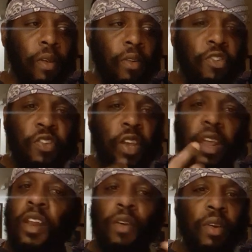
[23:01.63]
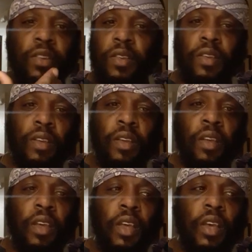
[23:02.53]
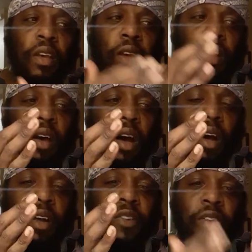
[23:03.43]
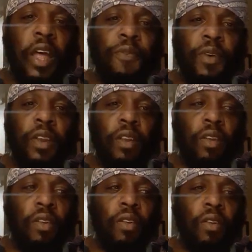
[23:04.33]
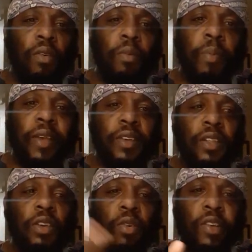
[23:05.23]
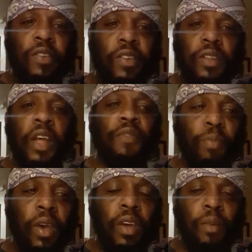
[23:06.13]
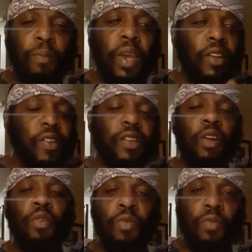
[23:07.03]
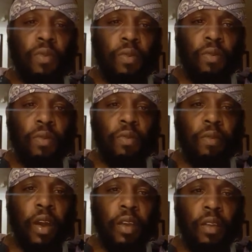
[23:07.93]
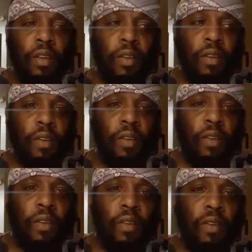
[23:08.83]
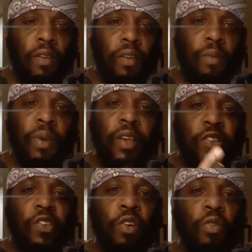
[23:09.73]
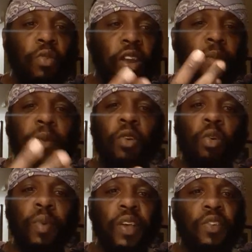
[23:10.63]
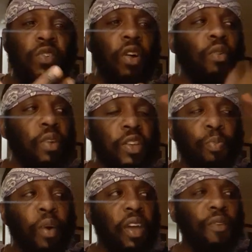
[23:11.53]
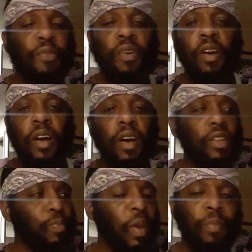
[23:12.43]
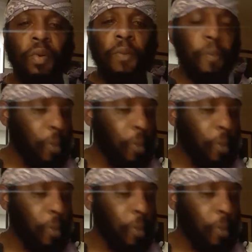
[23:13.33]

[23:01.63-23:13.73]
Just in ignorance, Stephen, basically on his deathbed, being stoned, right? Being stoned, in the middle of being stoned, he's praying for the people